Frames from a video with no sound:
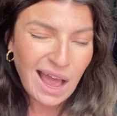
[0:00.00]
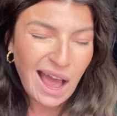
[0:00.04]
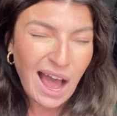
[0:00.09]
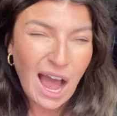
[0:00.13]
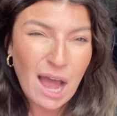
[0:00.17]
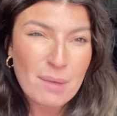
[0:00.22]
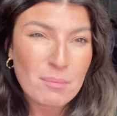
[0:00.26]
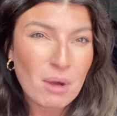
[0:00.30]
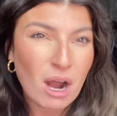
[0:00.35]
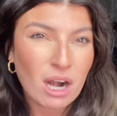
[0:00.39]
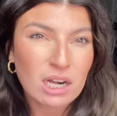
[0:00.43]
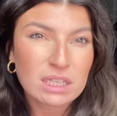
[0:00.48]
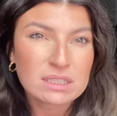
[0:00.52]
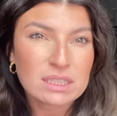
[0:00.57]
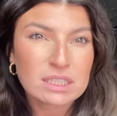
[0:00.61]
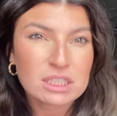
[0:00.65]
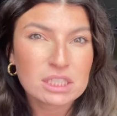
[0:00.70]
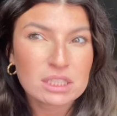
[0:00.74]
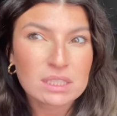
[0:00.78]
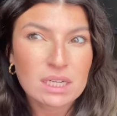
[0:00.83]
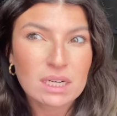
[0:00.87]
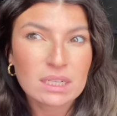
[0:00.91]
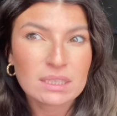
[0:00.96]
I'm honestly
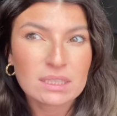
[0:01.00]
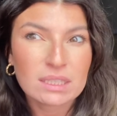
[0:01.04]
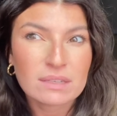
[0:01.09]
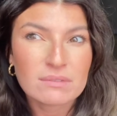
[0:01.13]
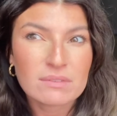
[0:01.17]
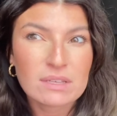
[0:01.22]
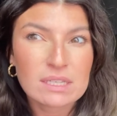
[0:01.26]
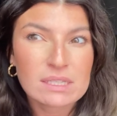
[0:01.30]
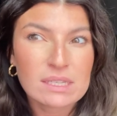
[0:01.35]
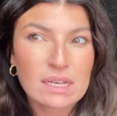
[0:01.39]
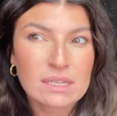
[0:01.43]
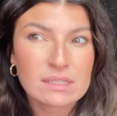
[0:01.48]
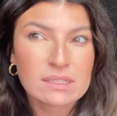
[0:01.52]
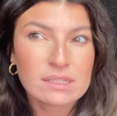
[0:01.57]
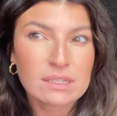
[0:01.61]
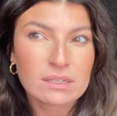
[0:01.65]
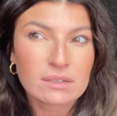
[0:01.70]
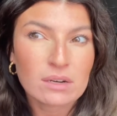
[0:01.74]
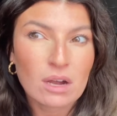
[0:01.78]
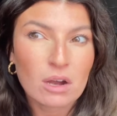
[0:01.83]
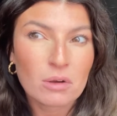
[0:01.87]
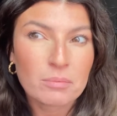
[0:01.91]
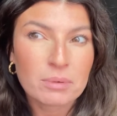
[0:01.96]
just going to leave this at
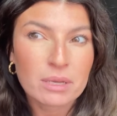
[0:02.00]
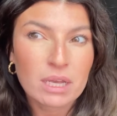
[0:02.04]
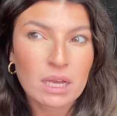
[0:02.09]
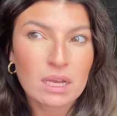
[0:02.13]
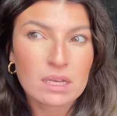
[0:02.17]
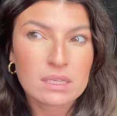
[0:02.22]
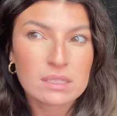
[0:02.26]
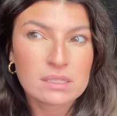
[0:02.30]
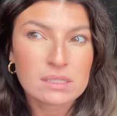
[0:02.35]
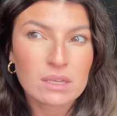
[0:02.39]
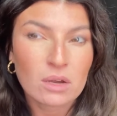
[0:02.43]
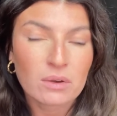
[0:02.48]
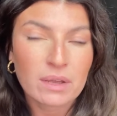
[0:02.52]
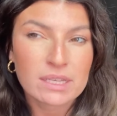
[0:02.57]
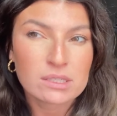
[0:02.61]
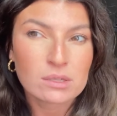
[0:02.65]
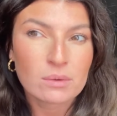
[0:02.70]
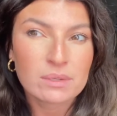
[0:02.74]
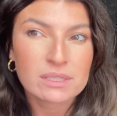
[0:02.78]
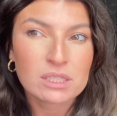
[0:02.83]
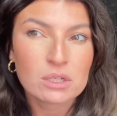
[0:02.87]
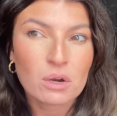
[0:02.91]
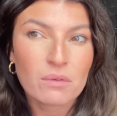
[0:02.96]
0 because, okay,
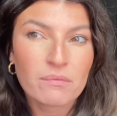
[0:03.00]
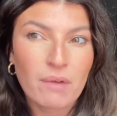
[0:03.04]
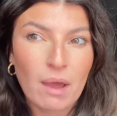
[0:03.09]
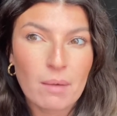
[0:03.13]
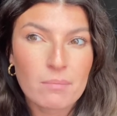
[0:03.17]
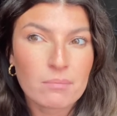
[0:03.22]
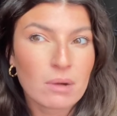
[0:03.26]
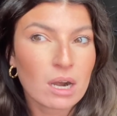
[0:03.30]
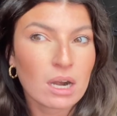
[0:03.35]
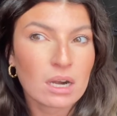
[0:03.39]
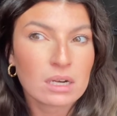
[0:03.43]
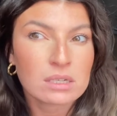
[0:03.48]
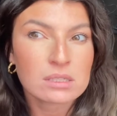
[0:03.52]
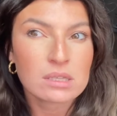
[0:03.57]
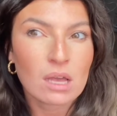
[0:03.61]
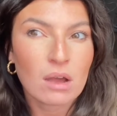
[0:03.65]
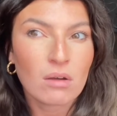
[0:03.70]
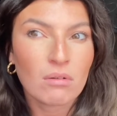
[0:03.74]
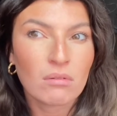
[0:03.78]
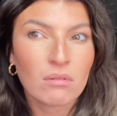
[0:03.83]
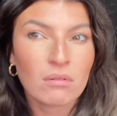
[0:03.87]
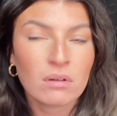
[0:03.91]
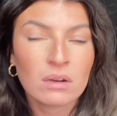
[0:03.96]
so it's November.
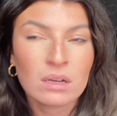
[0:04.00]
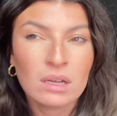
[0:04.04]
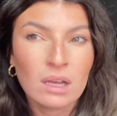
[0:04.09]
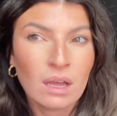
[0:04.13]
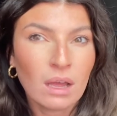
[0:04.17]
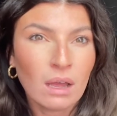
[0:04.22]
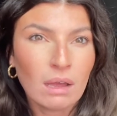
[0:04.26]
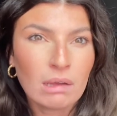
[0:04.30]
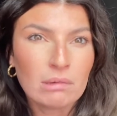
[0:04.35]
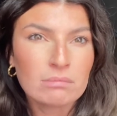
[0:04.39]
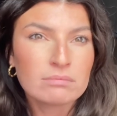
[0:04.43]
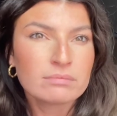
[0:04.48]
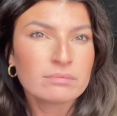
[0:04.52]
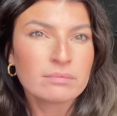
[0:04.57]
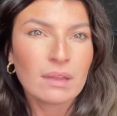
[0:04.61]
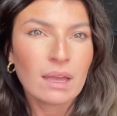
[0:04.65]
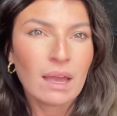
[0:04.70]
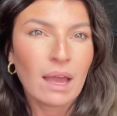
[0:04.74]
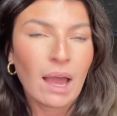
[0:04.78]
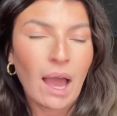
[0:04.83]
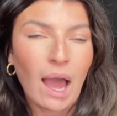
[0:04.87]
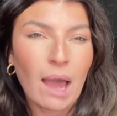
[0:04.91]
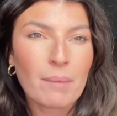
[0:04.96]
So,
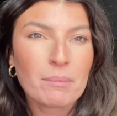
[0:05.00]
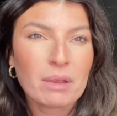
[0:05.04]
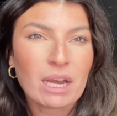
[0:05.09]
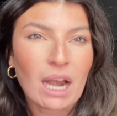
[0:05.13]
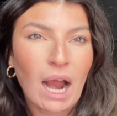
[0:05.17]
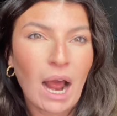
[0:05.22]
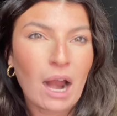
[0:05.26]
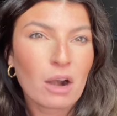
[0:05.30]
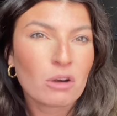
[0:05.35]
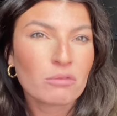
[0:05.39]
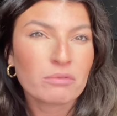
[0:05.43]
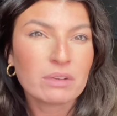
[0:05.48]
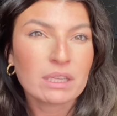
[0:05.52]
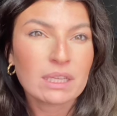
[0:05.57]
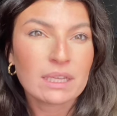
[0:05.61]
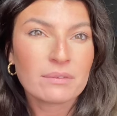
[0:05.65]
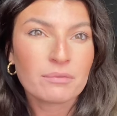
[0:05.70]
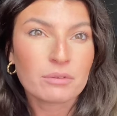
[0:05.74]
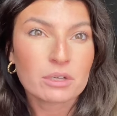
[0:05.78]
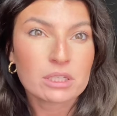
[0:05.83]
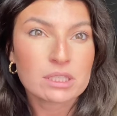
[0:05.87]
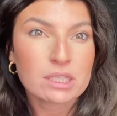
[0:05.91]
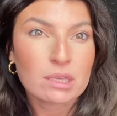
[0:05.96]
I mean, I don't really
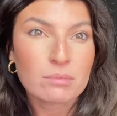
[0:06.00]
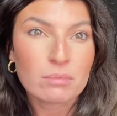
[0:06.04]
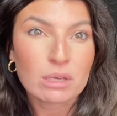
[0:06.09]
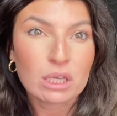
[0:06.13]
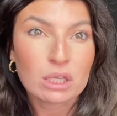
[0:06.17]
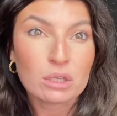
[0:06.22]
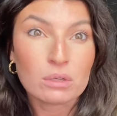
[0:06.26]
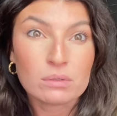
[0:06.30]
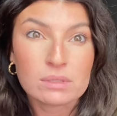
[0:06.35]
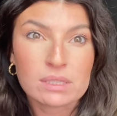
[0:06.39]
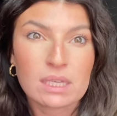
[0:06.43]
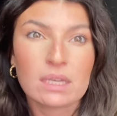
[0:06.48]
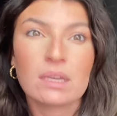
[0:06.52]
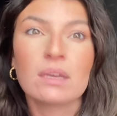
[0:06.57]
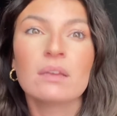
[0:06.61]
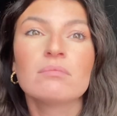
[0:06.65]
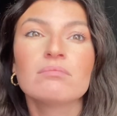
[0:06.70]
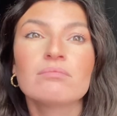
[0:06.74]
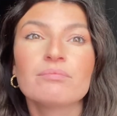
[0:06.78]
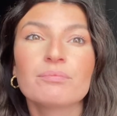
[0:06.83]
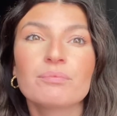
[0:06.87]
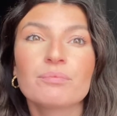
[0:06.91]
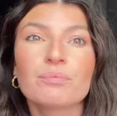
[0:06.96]
foresee me
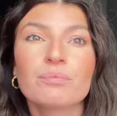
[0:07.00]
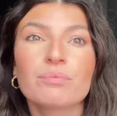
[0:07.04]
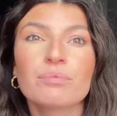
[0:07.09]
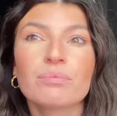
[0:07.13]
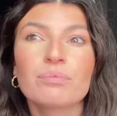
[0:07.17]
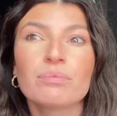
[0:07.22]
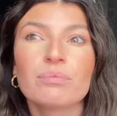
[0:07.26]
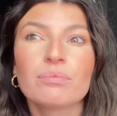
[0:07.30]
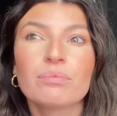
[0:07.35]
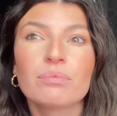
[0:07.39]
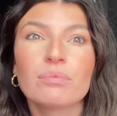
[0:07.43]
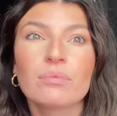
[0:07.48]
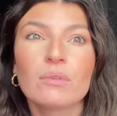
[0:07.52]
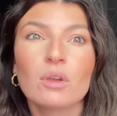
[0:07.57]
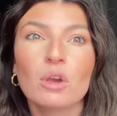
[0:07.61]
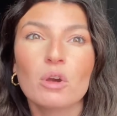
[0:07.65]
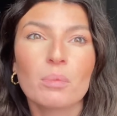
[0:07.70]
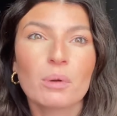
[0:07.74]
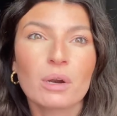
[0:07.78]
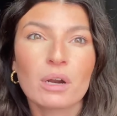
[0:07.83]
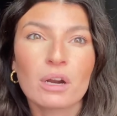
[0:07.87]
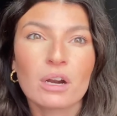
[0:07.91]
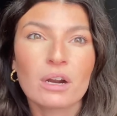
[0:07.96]
using
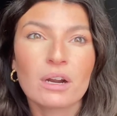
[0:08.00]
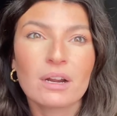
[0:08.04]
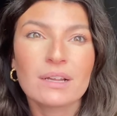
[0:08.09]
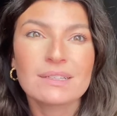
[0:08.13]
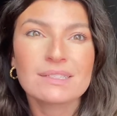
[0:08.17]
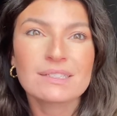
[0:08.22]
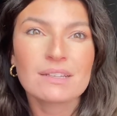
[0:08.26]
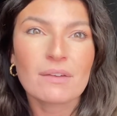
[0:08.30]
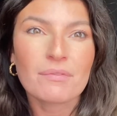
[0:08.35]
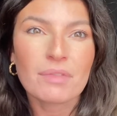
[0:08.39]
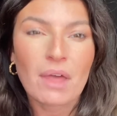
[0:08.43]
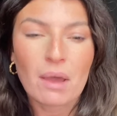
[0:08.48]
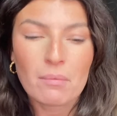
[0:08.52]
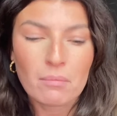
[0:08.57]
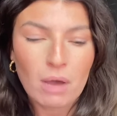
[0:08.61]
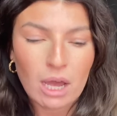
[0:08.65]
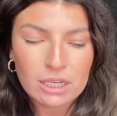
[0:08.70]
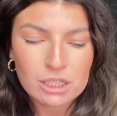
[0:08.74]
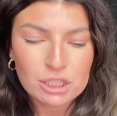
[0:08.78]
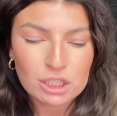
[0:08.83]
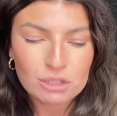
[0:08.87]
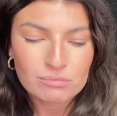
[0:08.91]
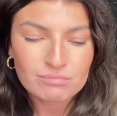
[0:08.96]
Uber and stuff that
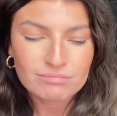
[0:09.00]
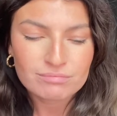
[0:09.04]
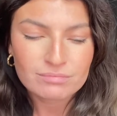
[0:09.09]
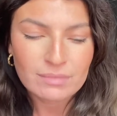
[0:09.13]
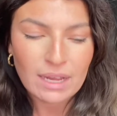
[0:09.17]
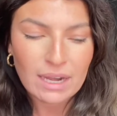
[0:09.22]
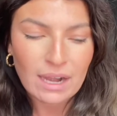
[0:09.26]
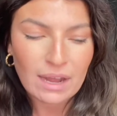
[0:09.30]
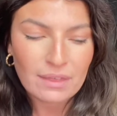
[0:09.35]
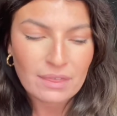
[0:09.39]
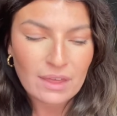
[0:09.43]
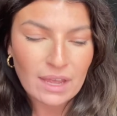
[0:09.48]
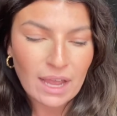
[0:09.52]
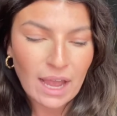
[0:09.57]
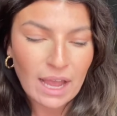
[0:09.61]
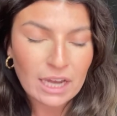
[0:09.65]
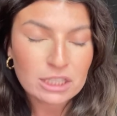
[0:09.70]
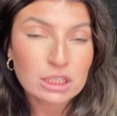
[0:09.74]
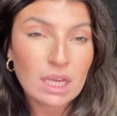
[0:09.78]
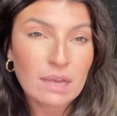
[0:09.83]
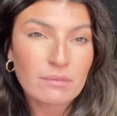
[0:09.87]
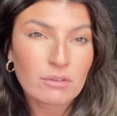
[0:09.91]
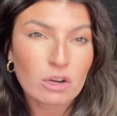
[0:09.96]
much. And I think I
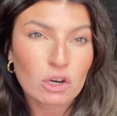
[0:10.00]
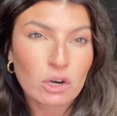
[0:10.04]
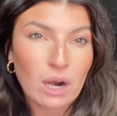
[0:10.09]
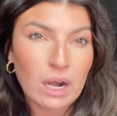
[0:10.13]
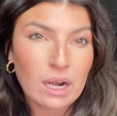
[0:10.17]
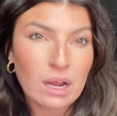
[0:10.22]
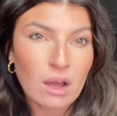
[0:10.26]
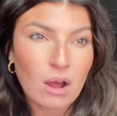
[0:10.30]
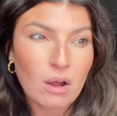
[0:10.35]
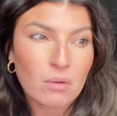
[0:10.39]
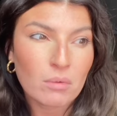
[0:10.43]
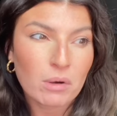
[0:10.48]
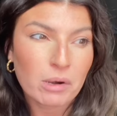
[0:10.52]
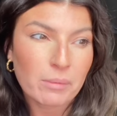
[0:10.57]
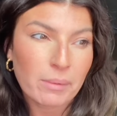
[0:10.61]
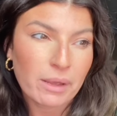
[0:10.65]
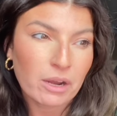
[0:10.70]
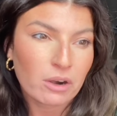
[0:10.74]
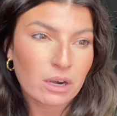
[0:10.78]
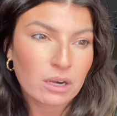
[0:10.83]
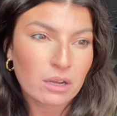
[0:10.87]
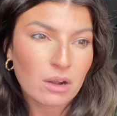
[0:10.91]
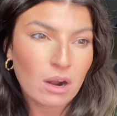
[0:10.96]
actually have a credit on one of my
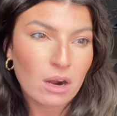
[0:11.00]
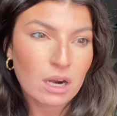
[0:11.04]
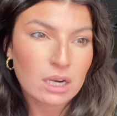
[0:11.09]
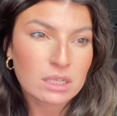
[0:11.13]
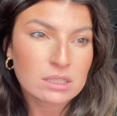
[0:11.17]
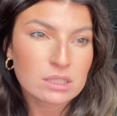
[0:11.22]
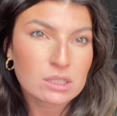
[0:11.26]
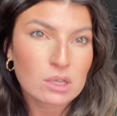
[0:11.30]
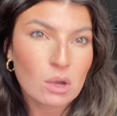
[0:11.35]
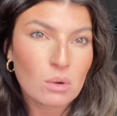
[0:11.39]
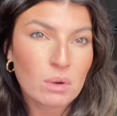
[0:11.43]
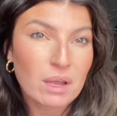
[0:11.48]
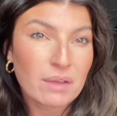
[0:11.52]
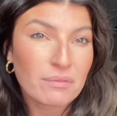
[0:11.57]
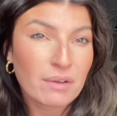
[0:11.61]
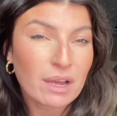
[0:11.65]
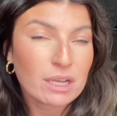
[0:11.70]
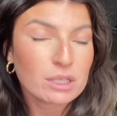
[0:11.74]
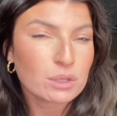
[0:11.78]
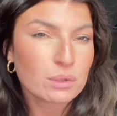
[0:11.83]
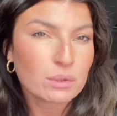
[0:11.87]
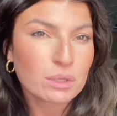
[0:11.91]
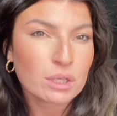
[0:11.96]
credit cards. So if I
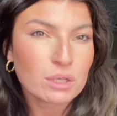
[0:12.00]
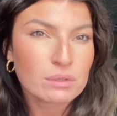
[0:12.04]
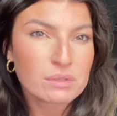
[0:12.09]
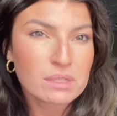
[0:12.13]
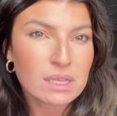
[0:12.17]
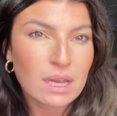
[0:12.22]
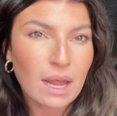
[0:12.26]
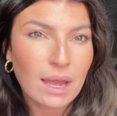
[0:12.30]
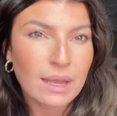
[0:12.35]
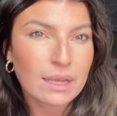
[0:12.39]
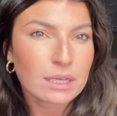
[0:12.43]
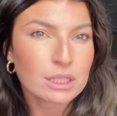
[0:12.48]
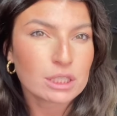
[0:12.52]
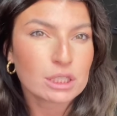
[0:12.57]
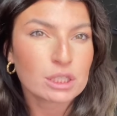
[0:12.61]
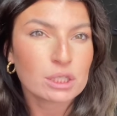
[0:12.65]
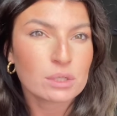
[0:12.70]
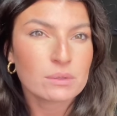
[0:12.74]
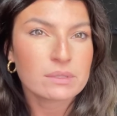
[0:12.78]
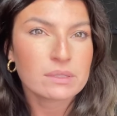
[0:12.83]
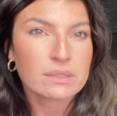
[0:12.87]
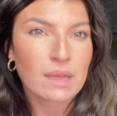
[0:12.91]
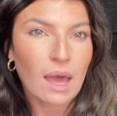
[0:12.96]
do use it, I could just
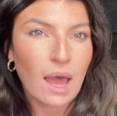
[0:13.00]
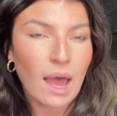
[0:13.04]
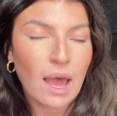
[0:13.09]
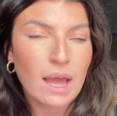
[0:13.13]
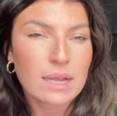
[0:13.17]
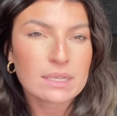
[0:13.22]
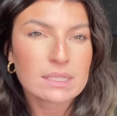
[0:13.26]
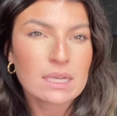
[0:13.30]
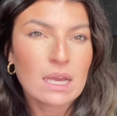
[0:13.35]
use that.